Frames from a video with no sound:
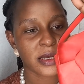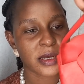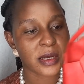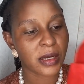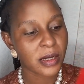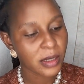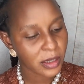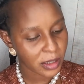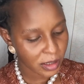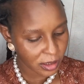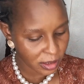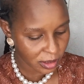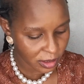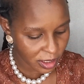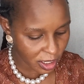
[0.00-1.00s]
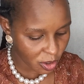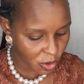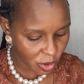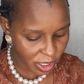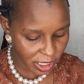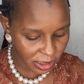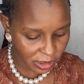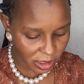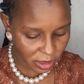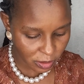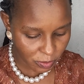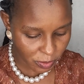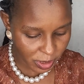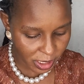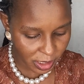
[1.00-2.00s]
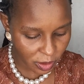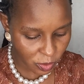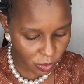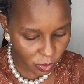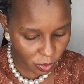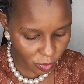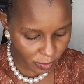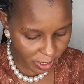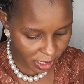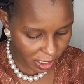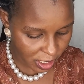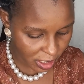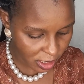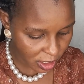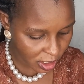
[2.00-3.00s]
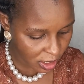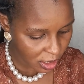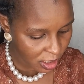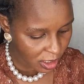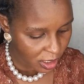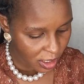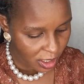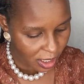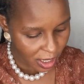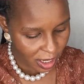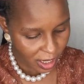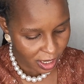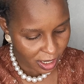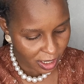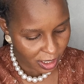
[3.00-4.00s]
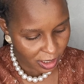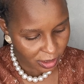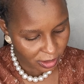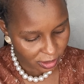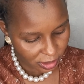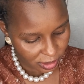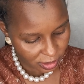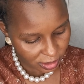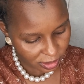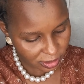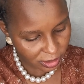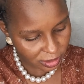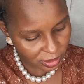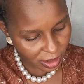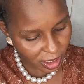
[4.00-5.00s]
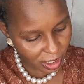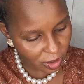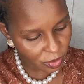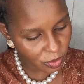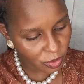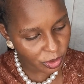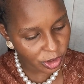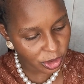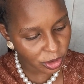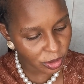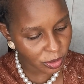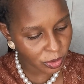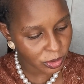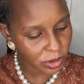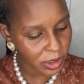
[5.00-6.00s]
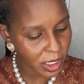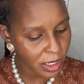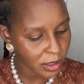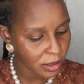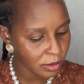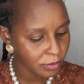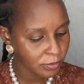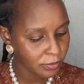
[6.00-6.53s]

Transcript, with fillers: uh, decorated bag ukumbele, and this is how it looks like